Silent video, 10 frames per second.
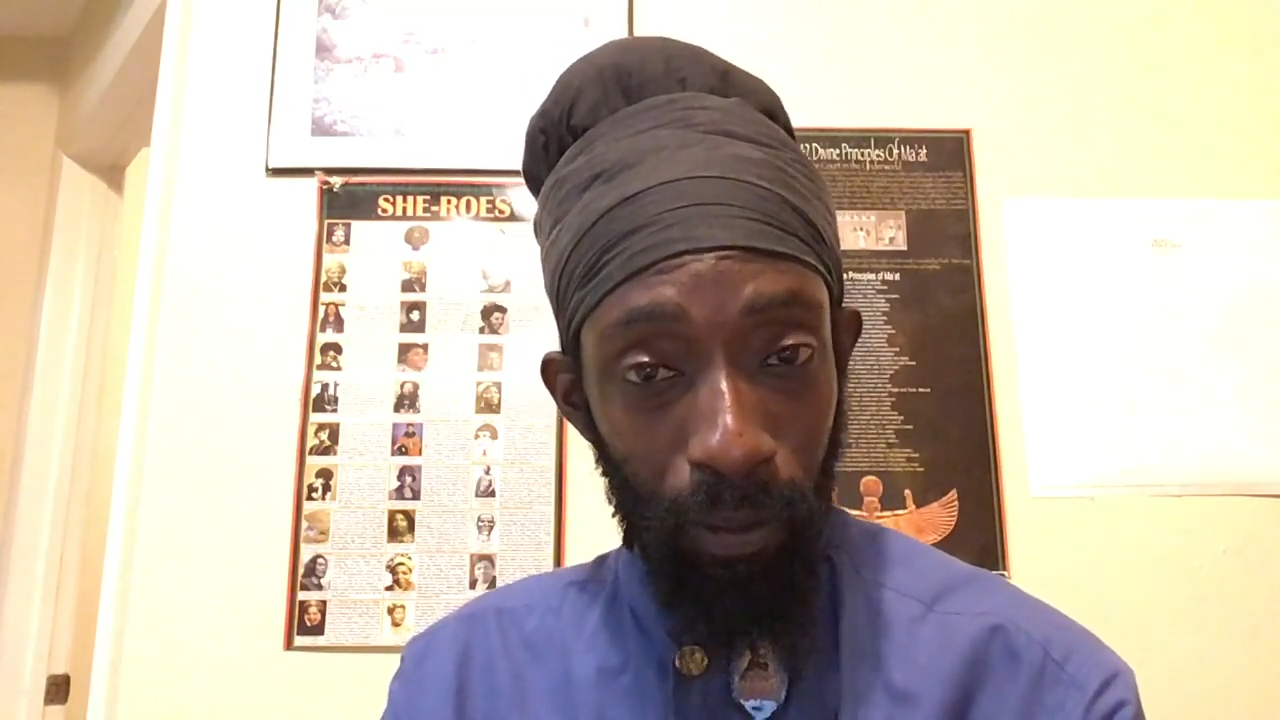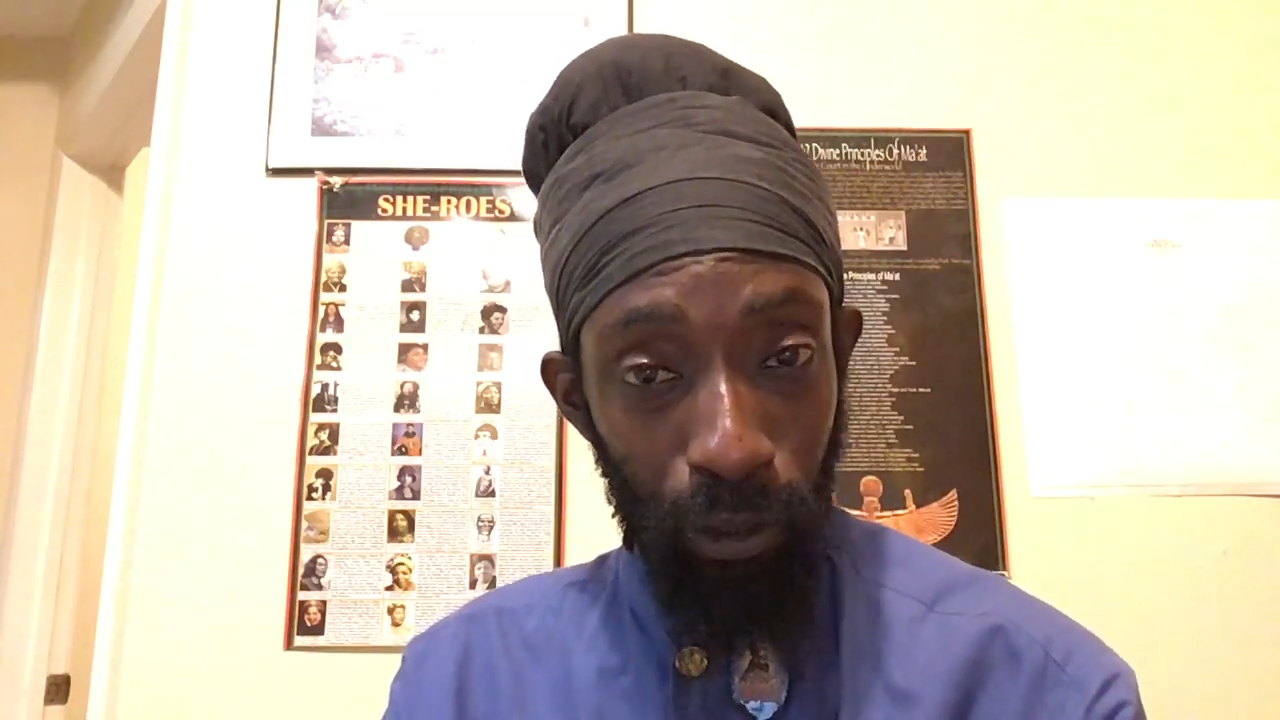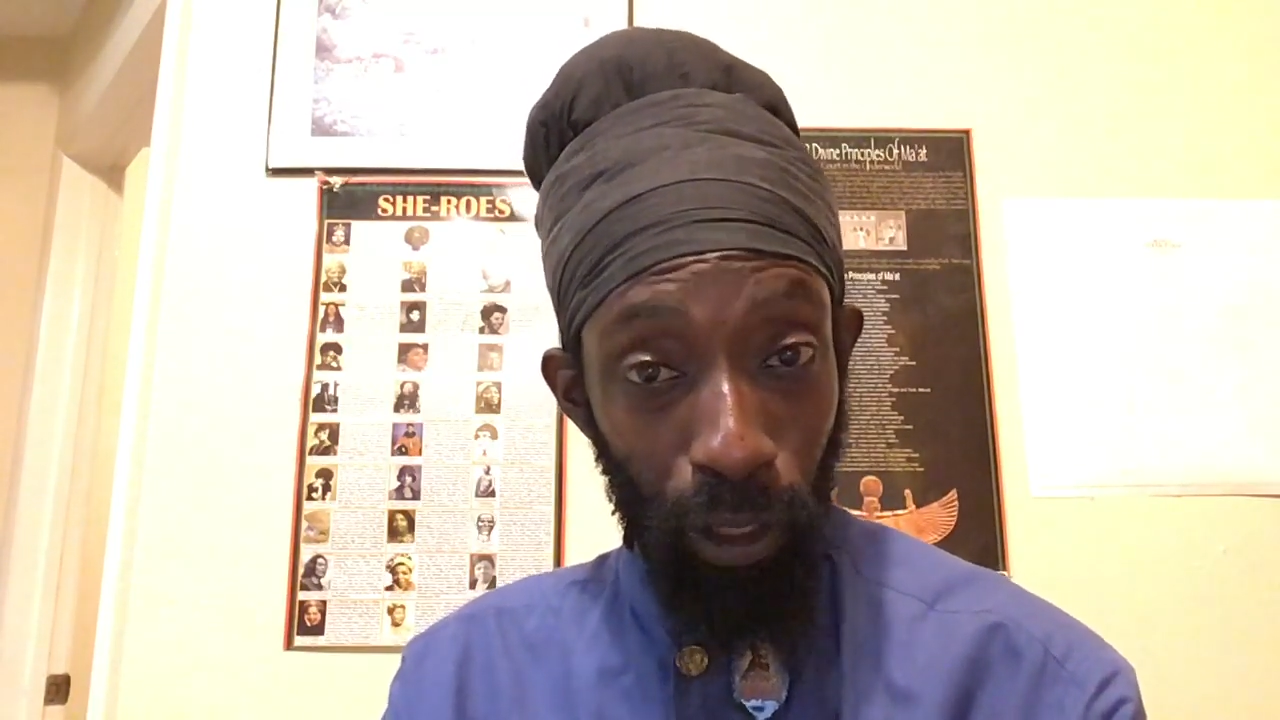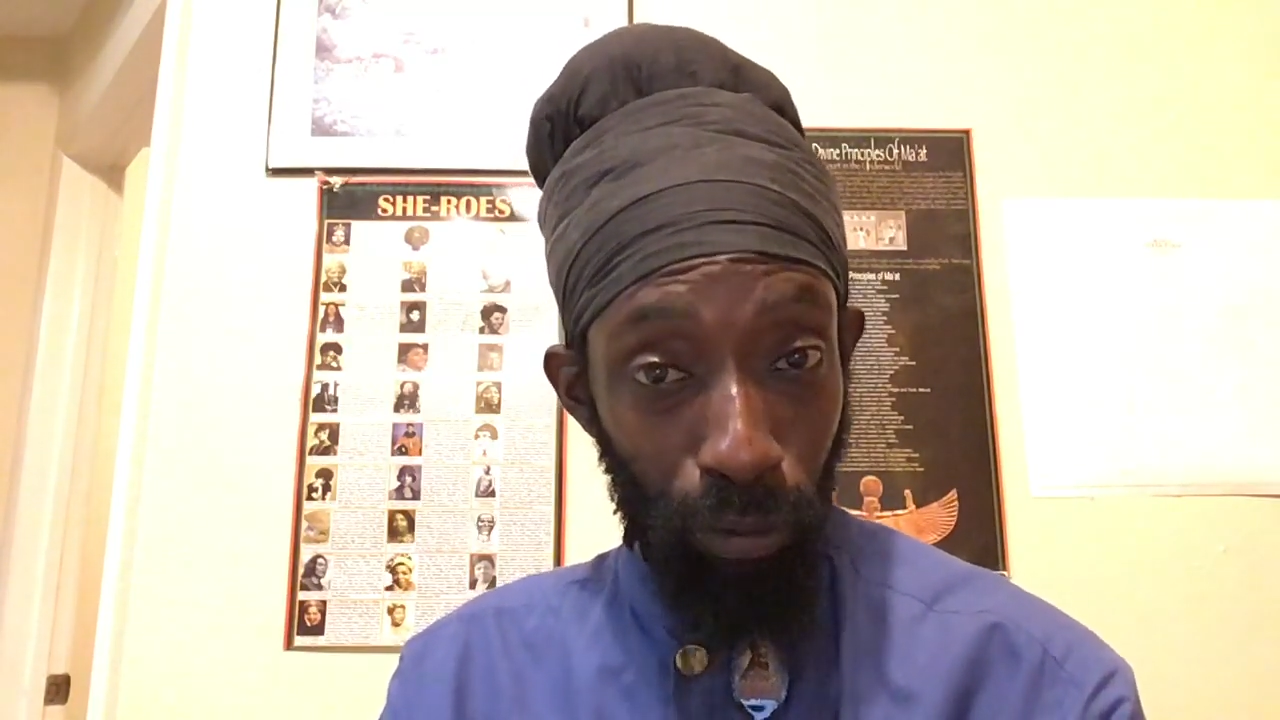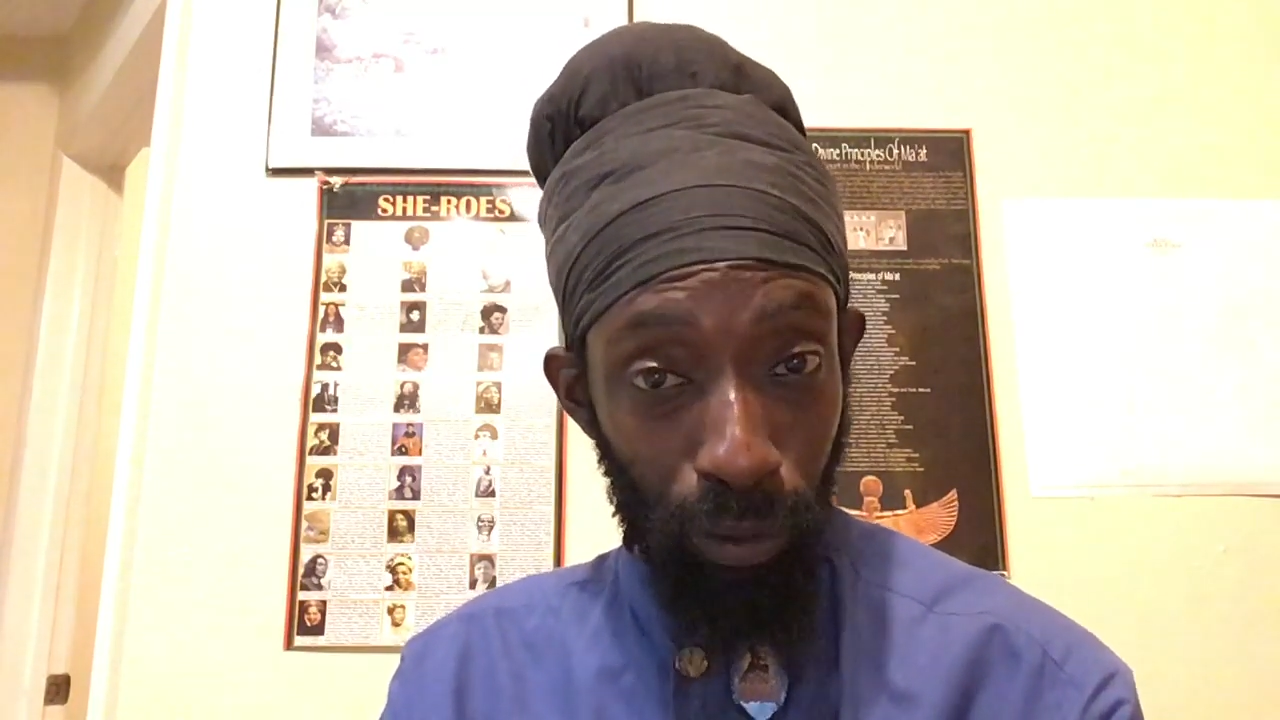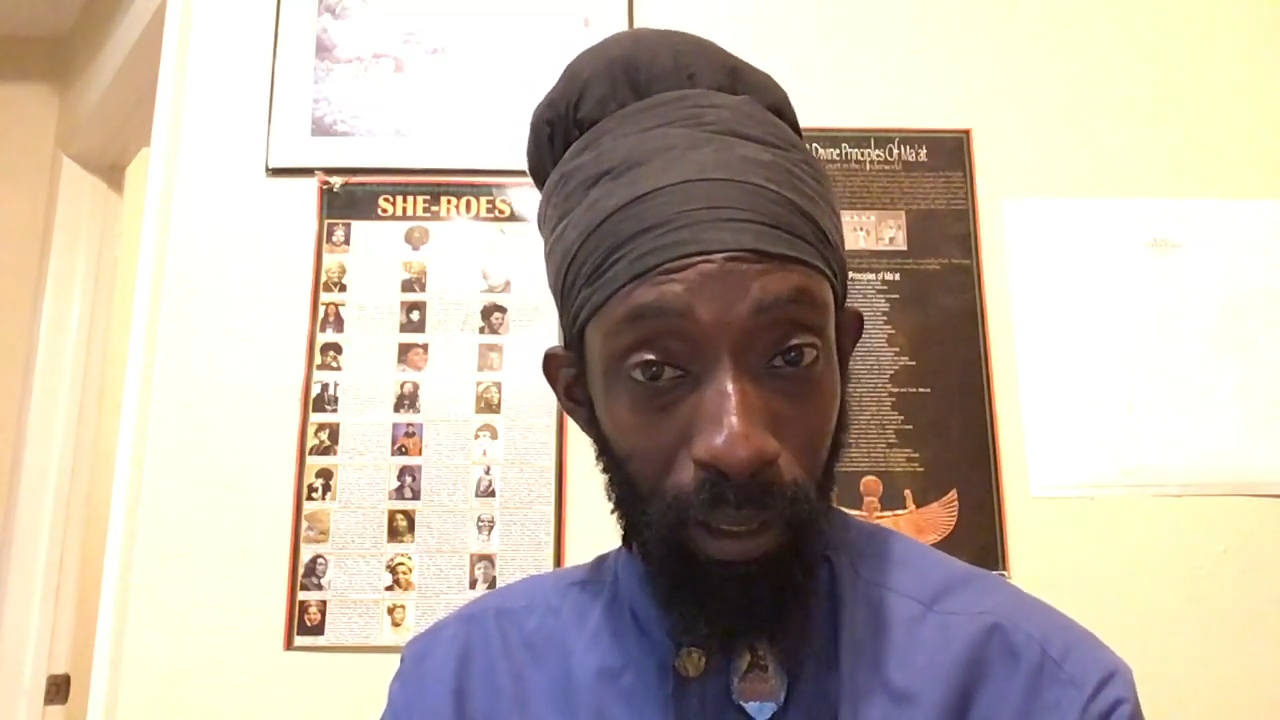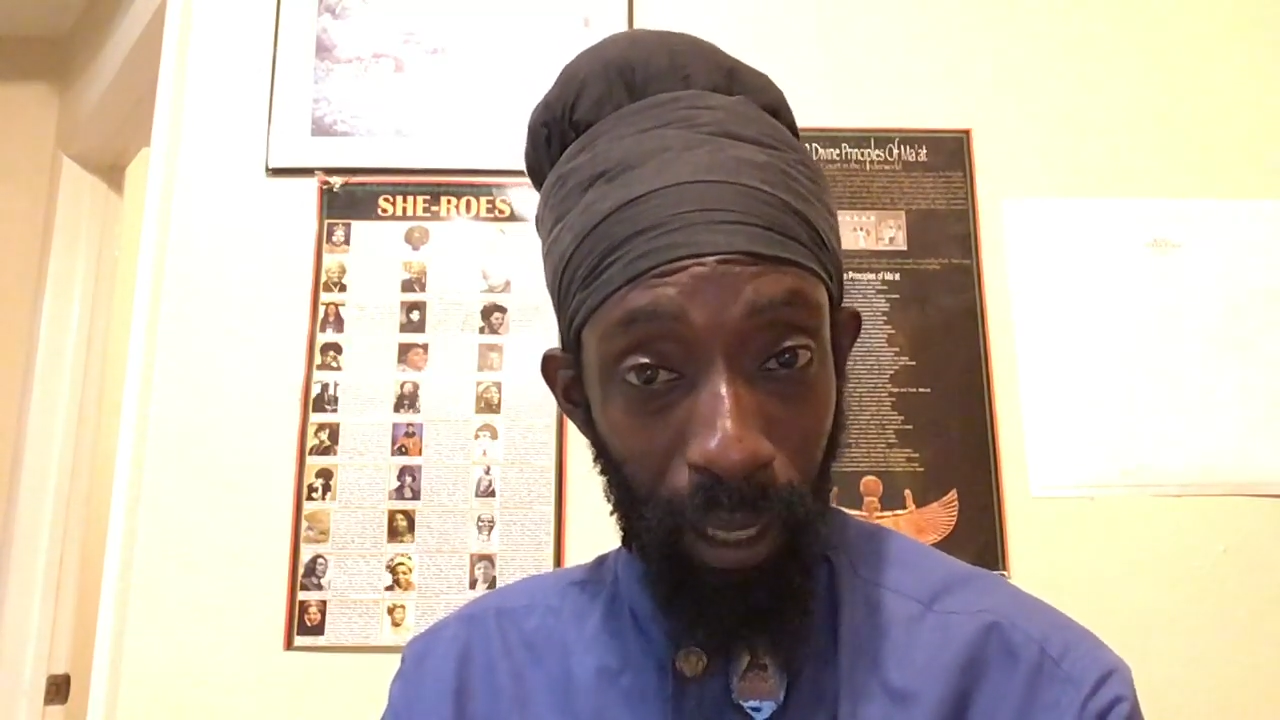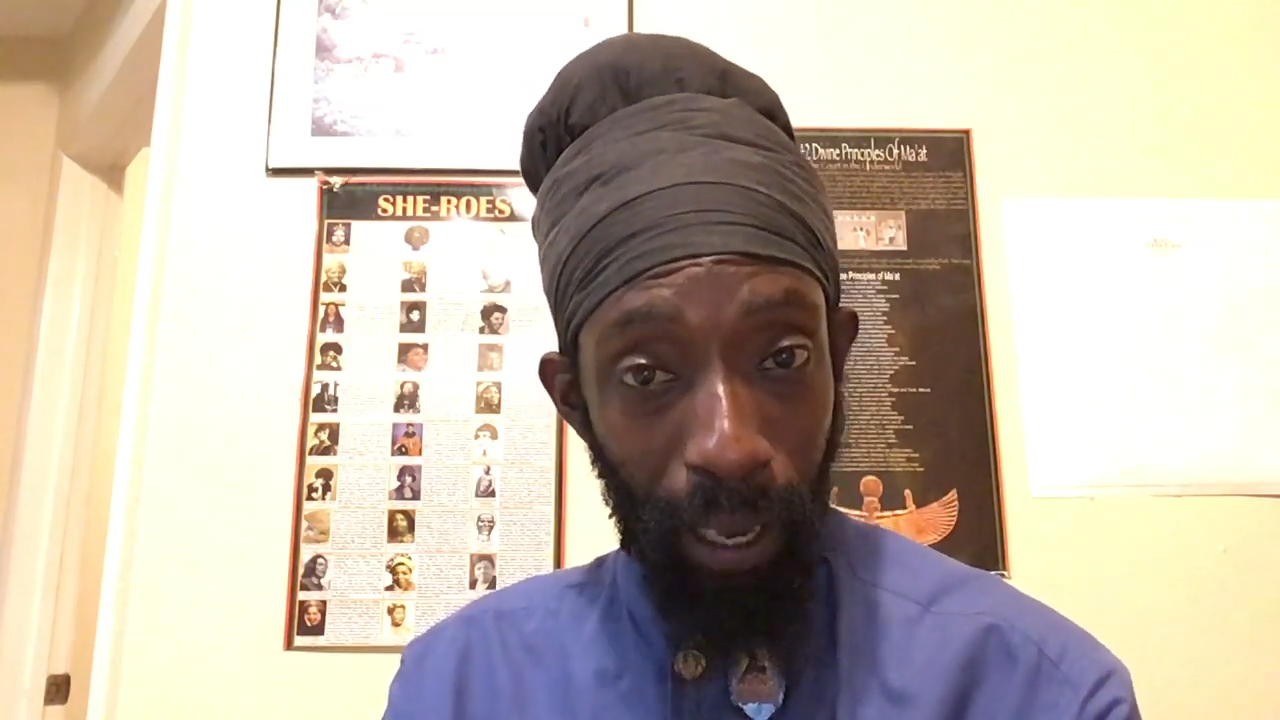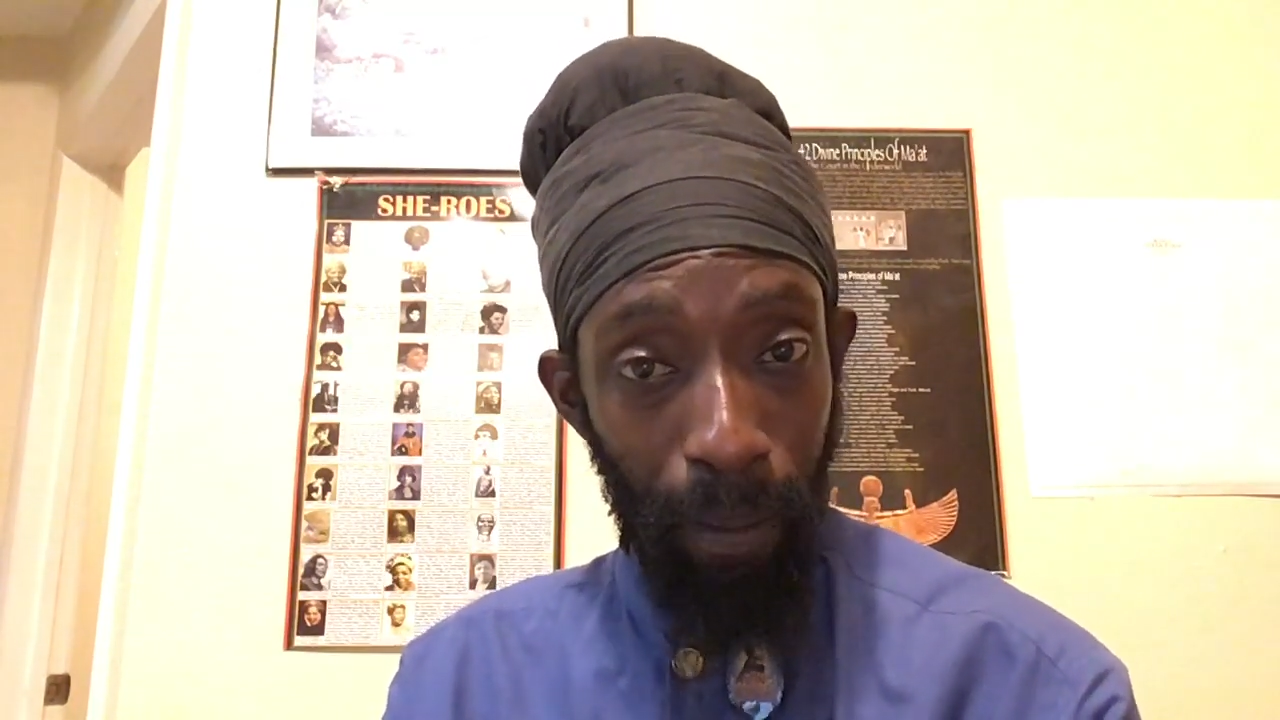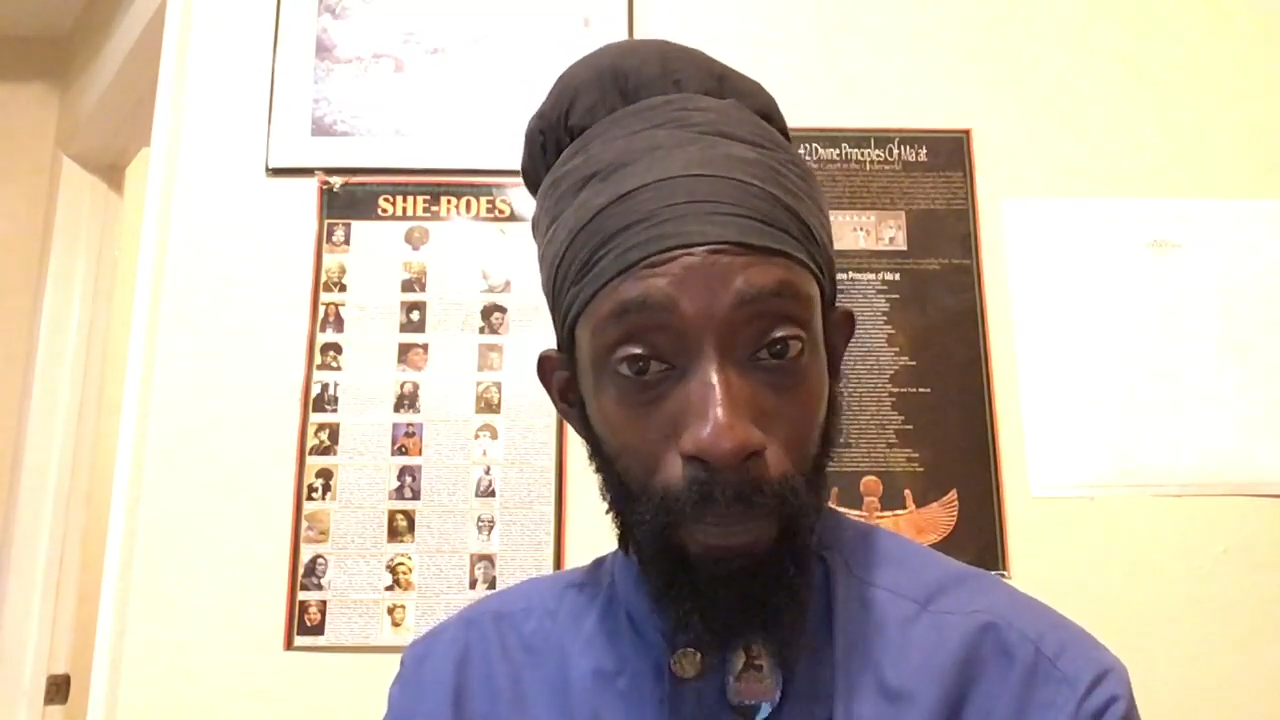
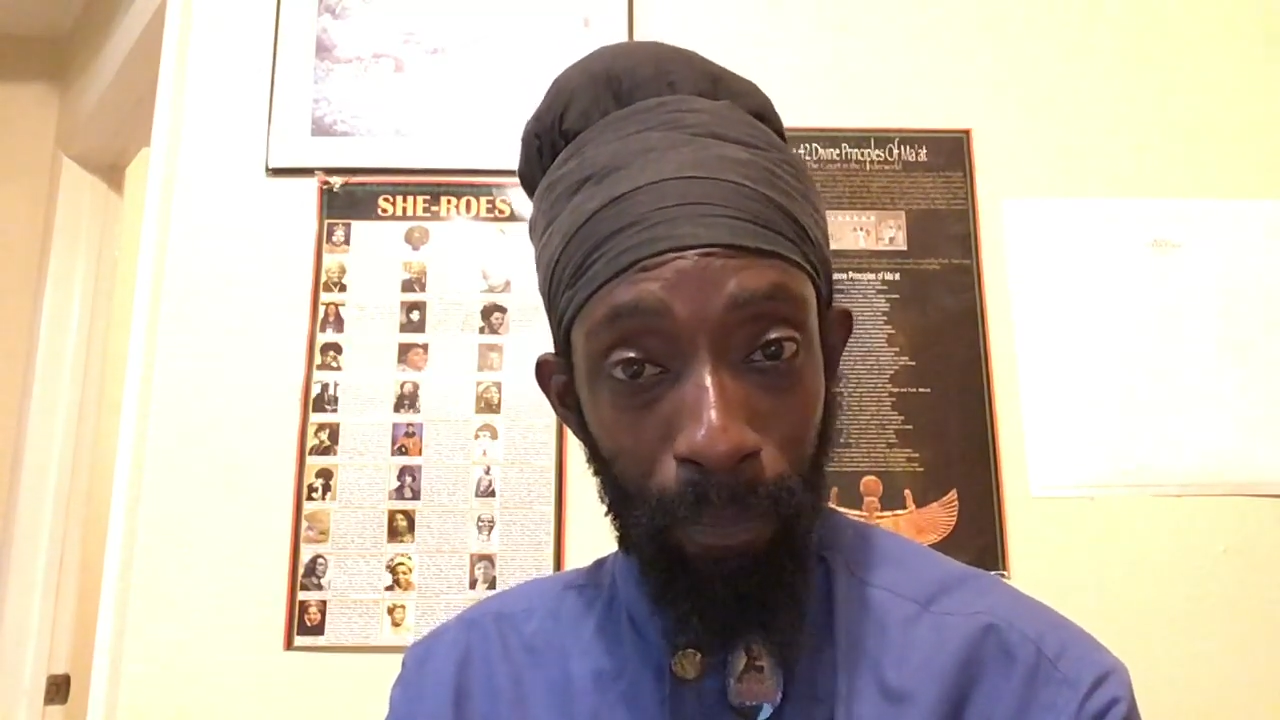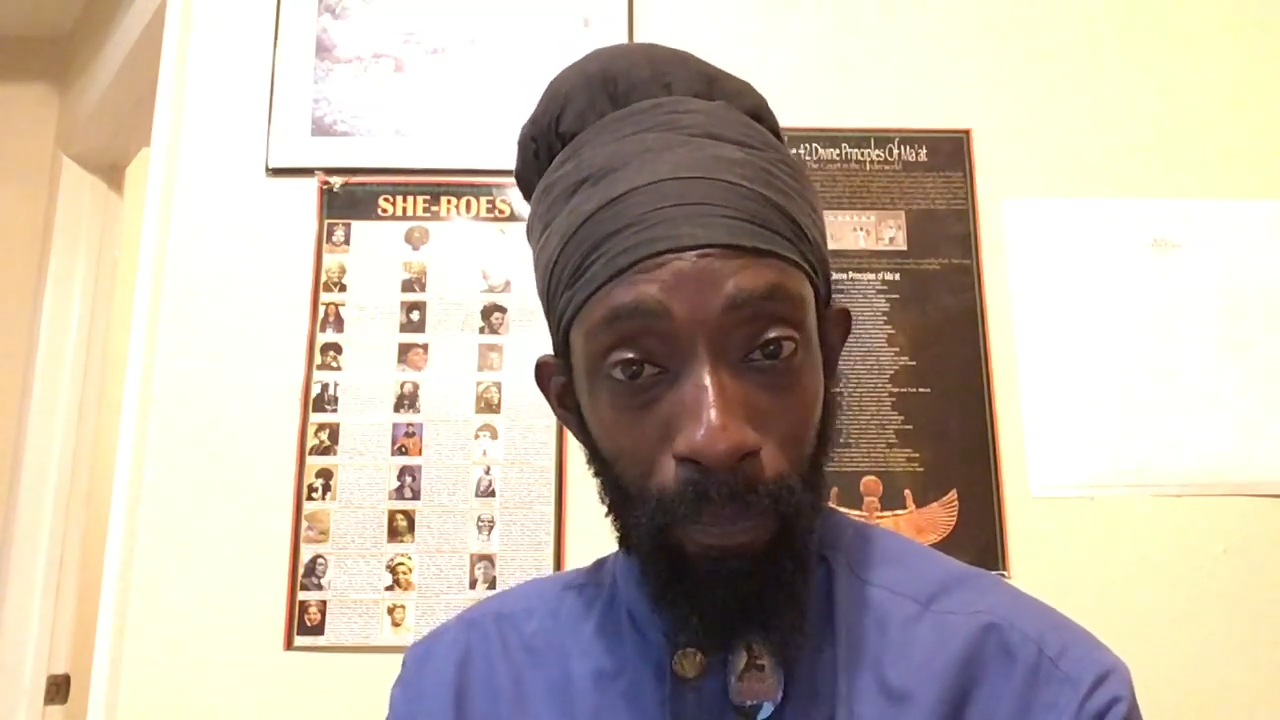Jerusalem.